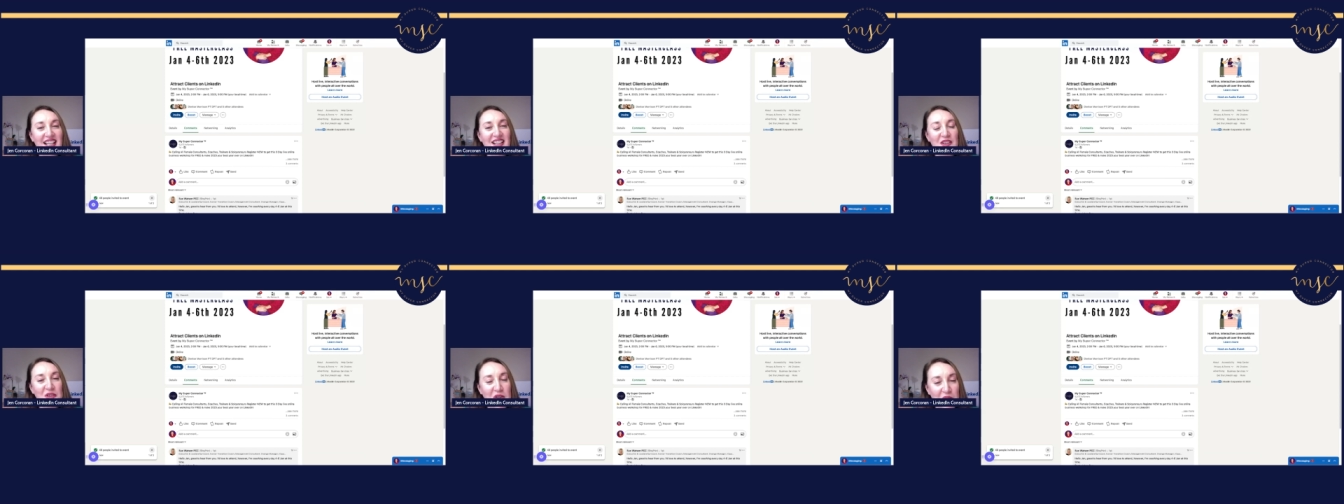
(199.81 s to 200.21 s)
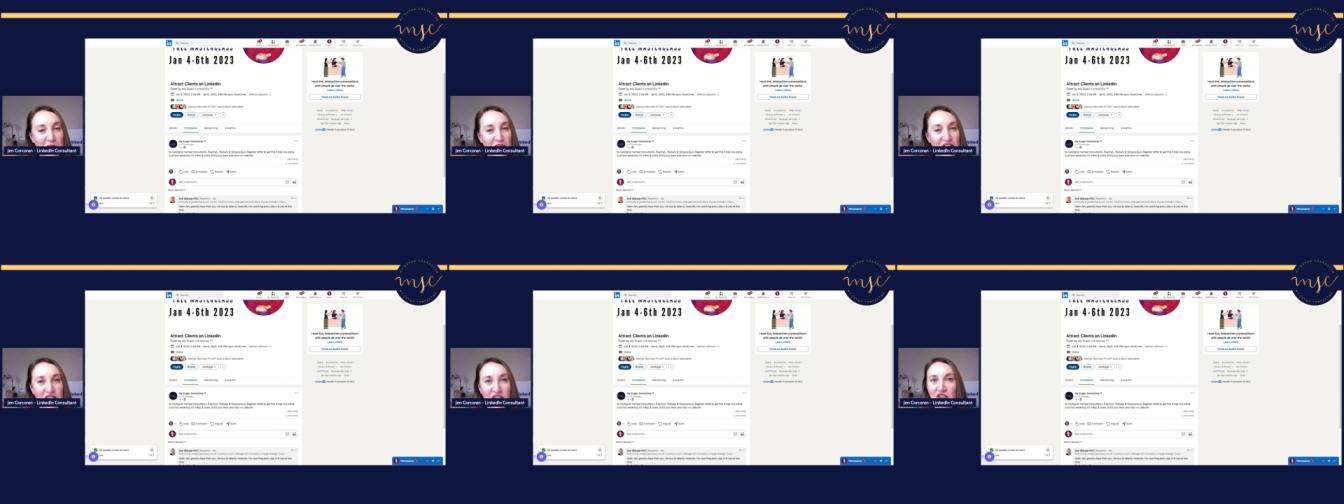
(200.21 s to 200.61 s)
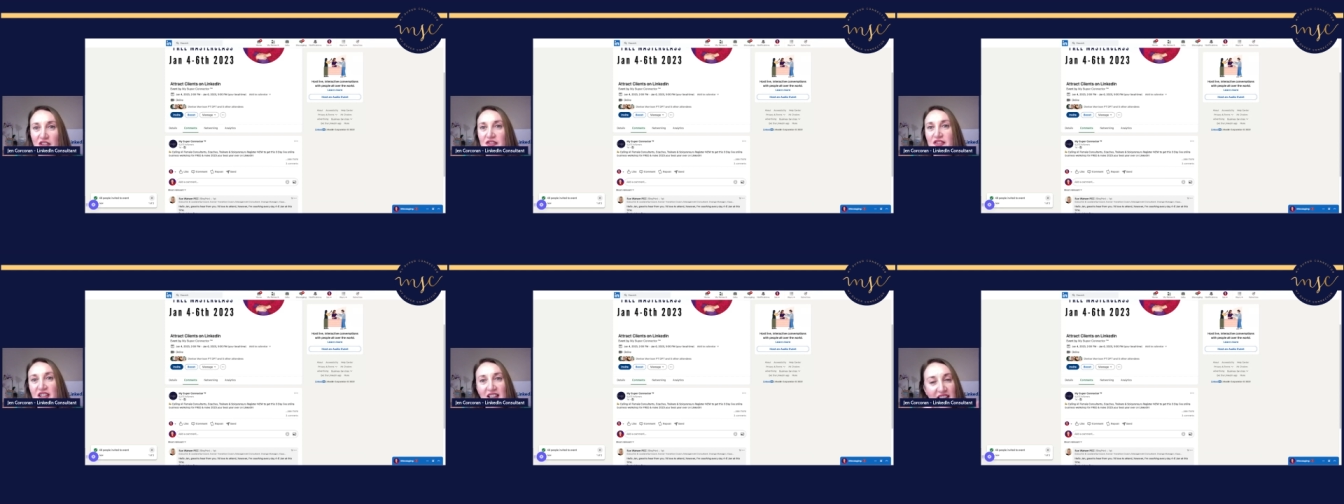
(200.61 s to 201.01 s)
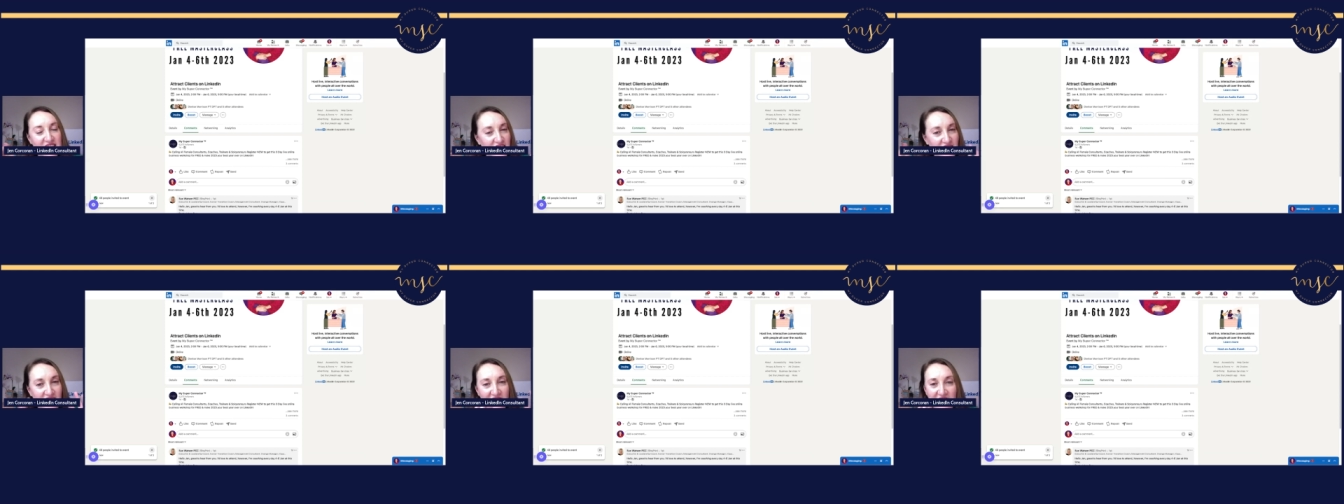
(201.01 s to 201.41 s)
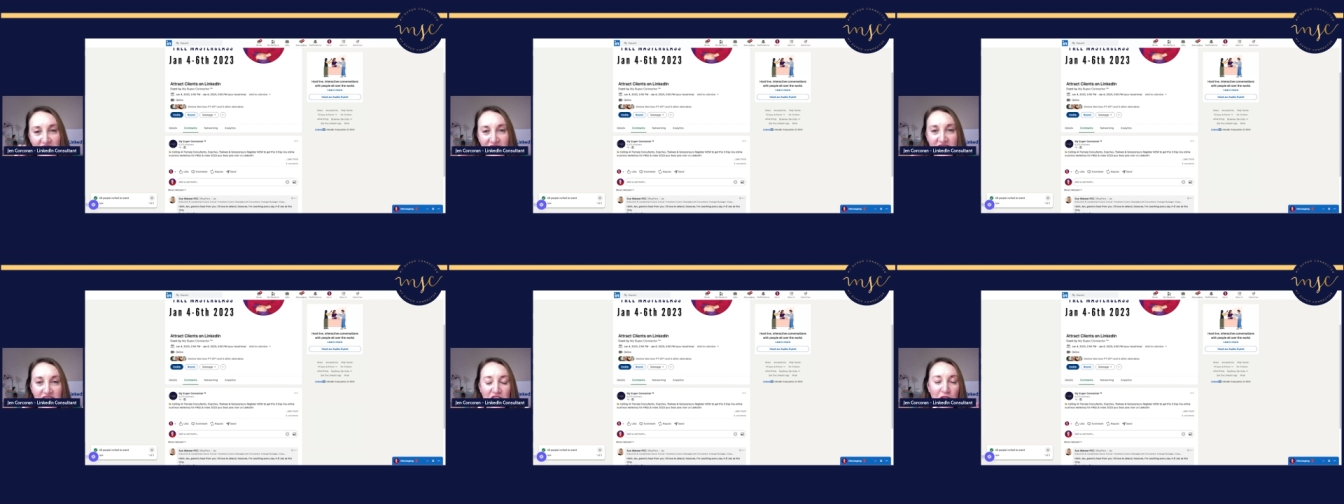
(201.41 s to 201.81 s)
use your
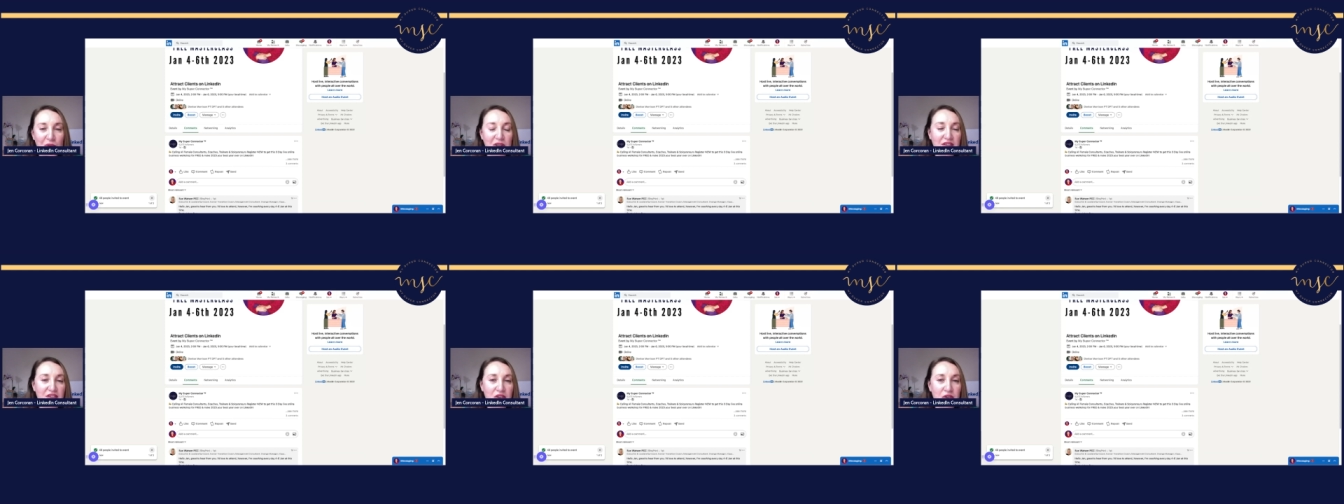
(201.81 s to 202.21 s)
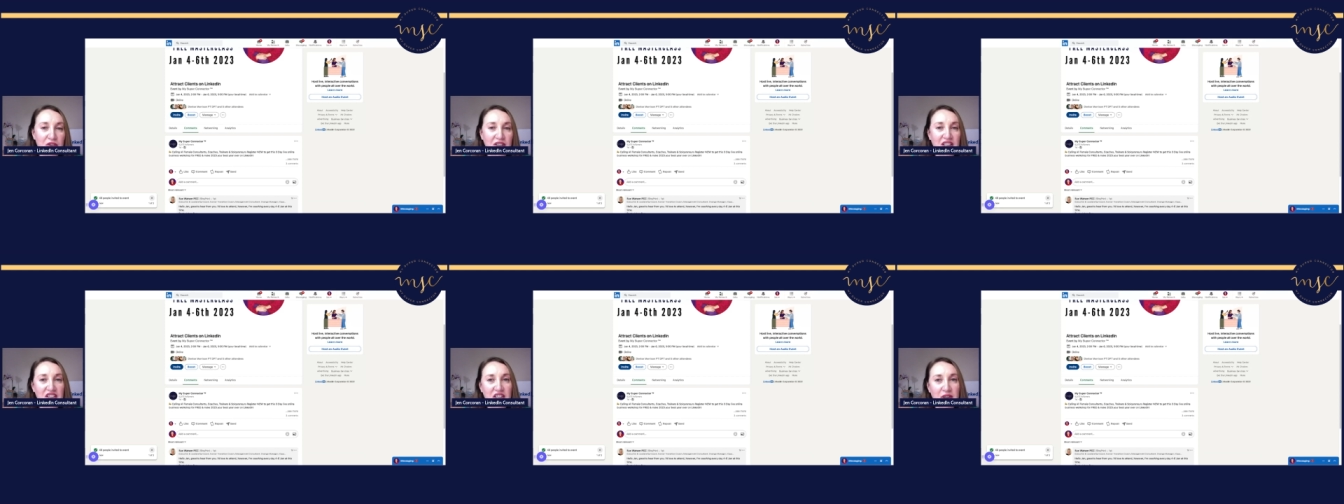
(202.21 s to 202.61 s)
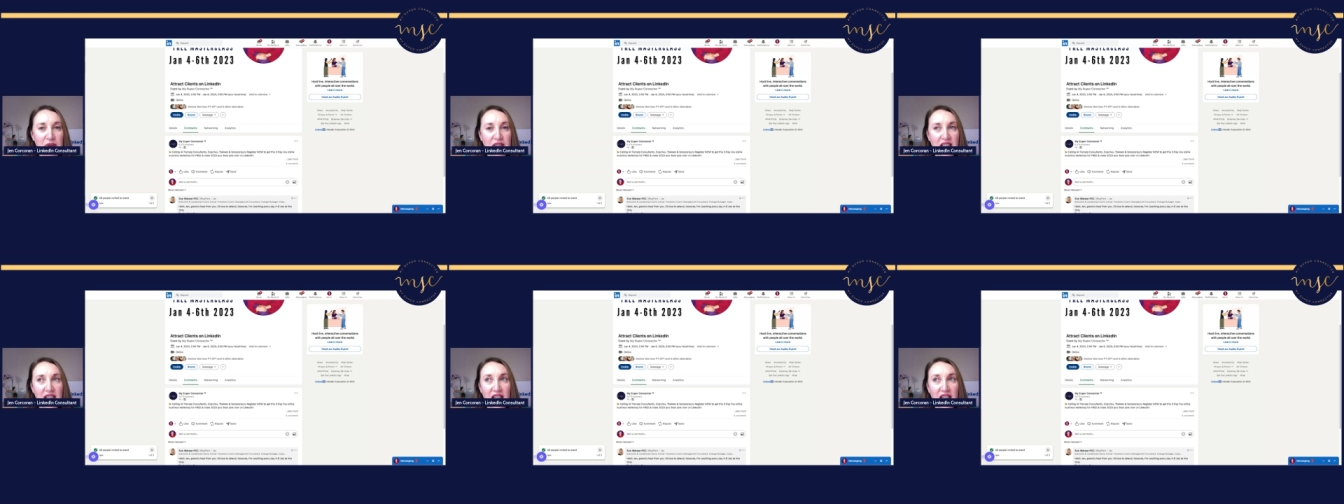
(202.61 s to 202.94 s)
filters you know if you're only doing a,